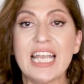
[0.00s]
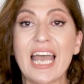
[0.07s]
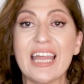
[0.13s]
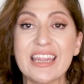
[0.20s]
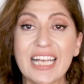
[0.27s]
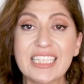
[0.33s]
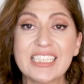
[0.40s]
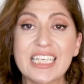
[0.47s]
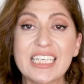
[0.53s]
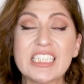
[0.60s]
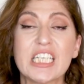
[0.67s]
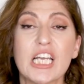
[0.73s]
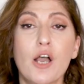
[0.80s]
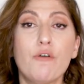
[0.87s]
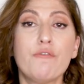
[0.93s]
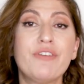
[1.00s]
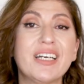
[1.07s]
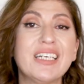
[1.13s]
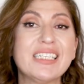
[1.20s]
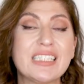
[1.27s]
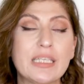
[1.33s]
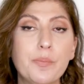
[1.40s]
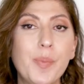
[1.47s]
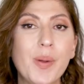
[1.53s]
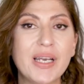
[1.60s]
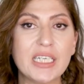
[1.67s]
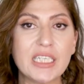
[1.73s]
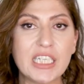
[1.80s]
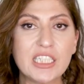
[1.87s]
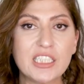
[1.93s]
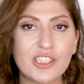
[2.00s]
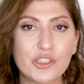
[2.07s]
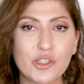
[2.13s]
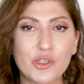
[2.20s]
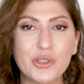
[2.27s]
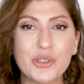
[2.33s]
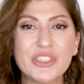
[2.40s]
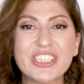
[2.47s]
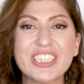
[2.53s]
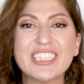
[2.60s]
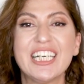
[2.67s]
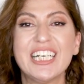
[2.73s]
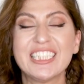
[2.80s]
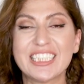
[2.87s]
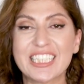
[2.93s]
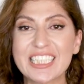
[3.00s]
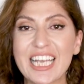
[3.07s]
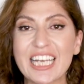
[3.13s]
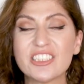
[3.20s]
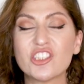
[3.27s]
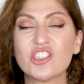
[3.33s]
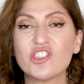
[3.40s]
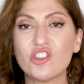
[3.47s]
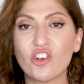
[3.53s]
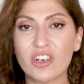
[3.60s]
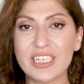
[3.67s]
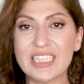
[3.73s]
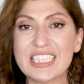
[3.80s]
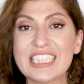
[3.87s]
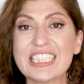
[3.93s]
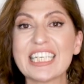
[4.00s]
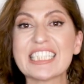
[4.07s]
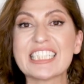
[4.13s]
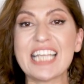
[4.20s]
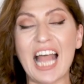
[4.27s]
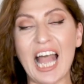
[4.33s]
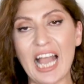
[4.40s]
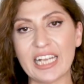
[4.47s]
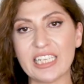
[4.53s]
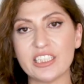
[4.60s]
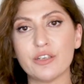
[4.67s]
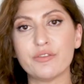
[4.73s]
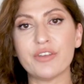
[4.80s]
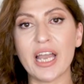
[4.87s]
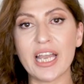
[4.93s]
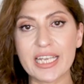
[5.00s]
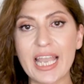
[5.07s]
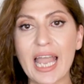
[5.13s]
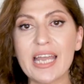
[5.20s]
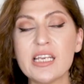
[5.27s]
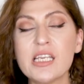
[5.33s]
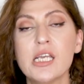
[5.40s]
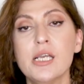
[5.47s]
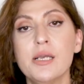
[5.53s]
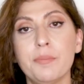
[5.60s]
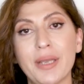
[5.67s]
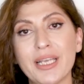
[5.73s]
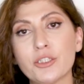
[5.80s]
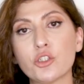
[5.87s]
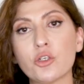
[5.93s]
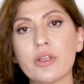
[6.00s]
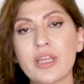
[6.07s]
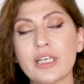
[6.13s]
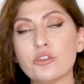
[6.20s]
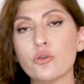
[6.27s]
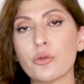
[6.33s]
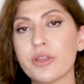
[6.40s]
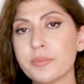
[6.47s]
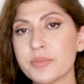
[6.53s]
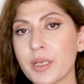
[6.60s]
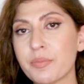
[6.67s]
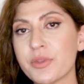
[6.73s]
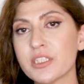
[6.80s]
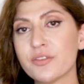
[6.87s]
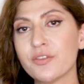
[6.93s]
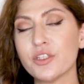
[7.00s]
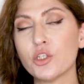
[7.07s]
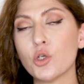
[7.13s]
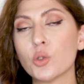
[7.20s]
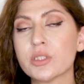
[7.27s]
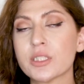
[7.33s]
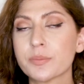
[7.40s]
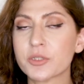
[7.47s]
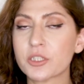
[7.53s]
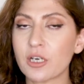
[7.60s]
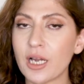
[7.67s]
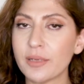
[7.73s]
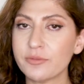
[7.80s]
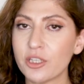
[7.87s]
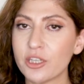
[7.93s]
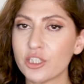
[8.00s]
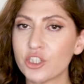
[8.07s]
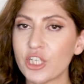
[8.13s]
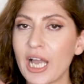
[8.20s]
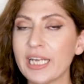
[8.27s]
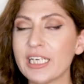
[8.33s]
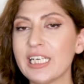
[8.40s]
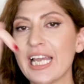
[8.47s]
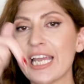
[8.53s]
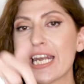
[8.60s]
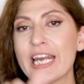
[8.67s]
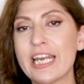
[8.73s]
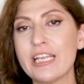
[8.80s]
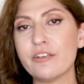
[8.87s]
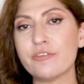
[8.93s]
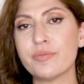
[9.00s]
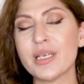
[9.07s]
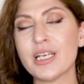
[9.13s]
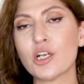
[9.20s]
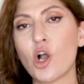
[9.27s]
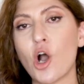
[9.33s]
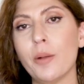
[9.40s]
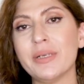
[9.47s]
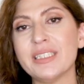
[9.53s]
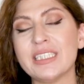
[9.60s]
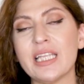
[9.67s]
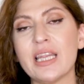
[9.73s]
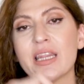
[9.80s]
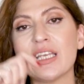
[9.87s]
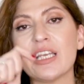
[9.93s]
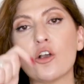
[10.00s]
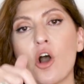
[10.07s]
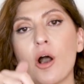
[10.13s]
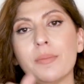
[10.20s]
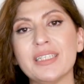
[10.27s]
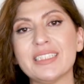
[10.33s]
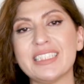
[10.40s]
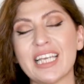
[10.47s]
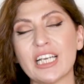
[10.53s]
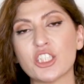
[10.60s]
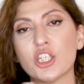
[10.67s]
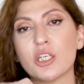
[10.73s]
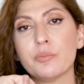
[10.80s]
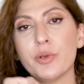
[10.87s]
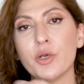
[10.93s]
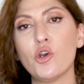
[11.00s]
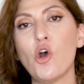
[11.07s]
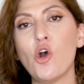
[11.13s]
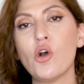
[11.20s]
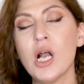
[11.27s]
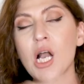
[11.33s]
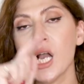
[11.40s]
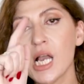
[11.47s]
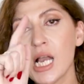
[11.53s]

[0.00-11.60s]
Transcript: And that's it. Very simple and easy solution to get your listings active again. Make sure that you thumbs up this video, subscribe to the channel, and leave me a comment in the comment section below.